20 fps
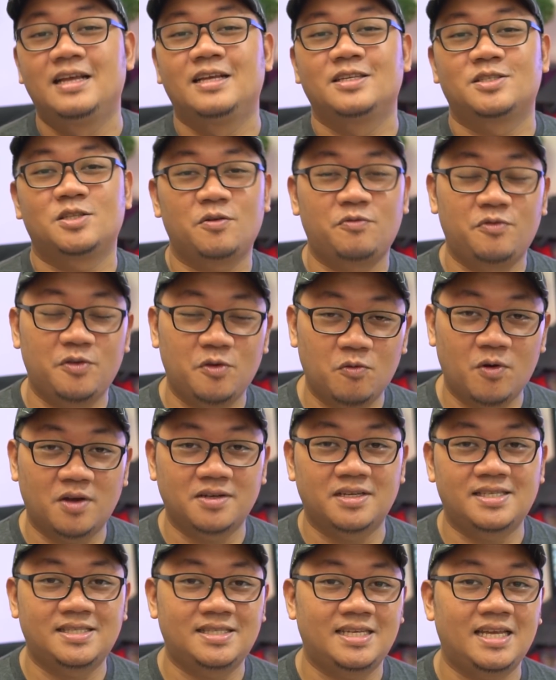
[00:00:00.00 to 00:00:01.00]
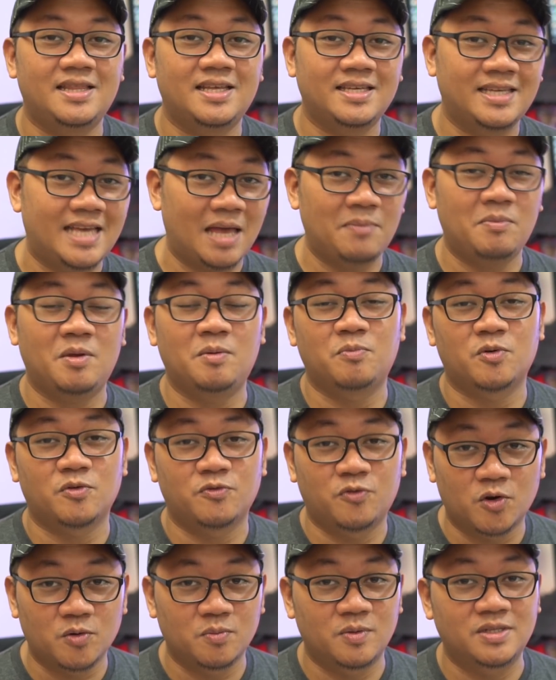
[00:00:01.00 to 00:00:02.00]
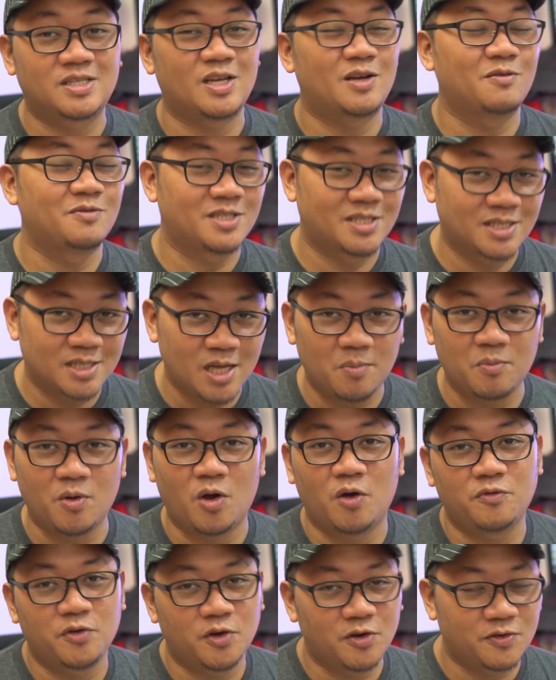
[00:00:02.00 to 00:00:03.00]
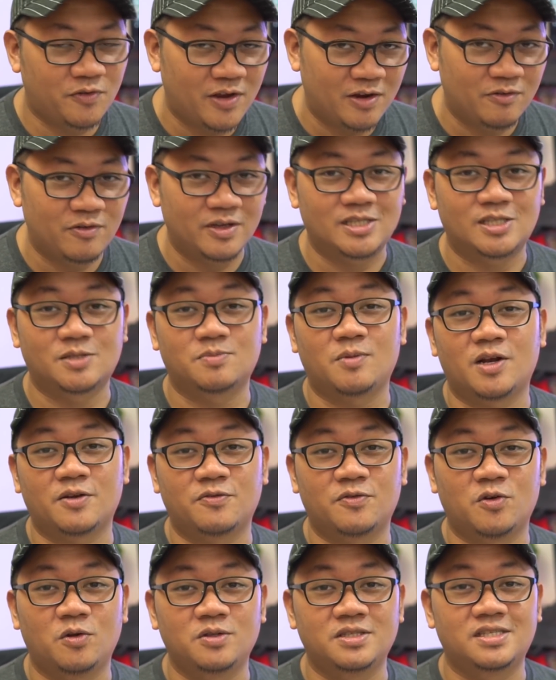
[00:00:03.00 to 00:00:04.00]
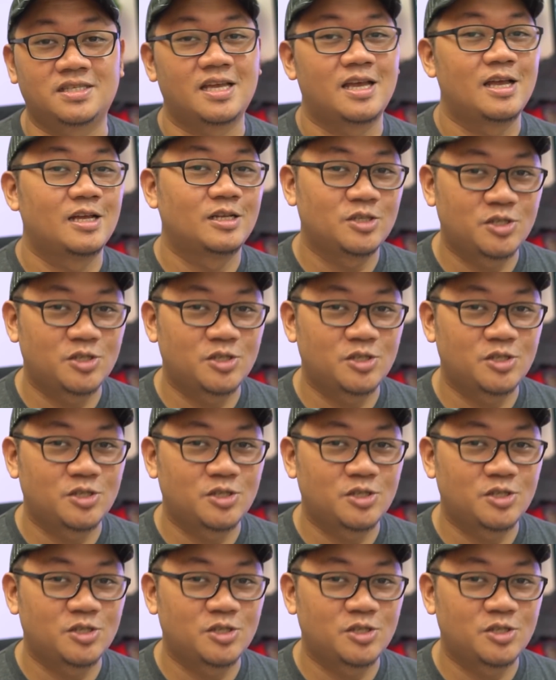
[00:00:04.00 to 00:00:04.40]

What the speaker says: so if you want to see the gaming performance of some of your favorite smartphones,